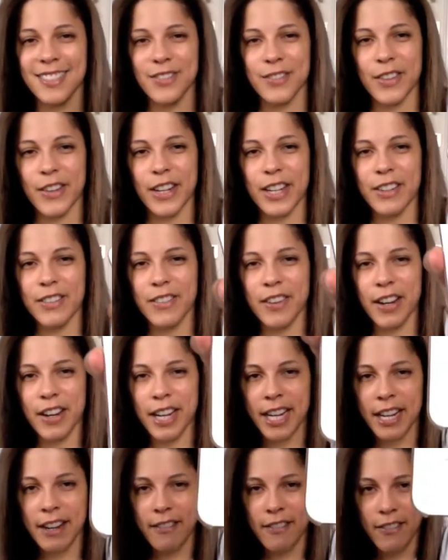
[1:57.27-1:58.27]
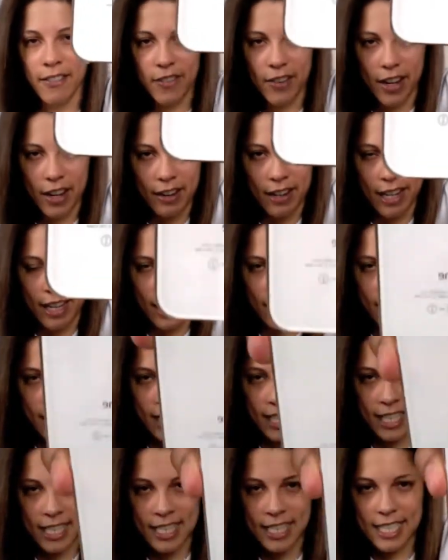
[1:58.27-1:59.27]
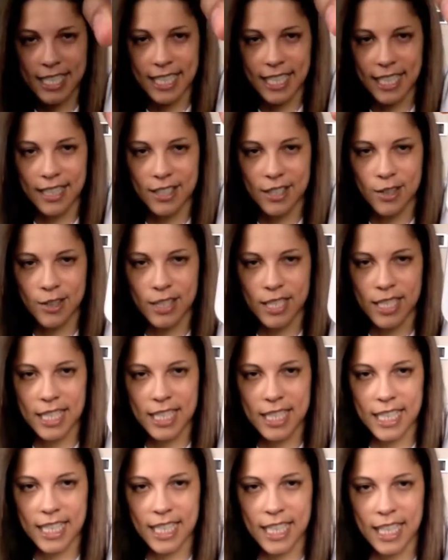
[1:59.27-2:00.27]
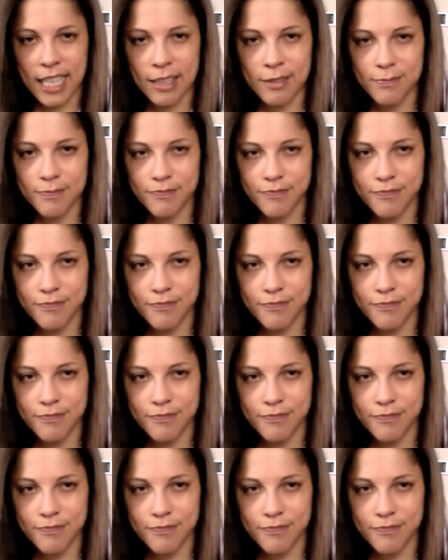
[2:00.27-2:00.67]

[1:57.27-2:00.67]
Very, very, very elegant, as you can see.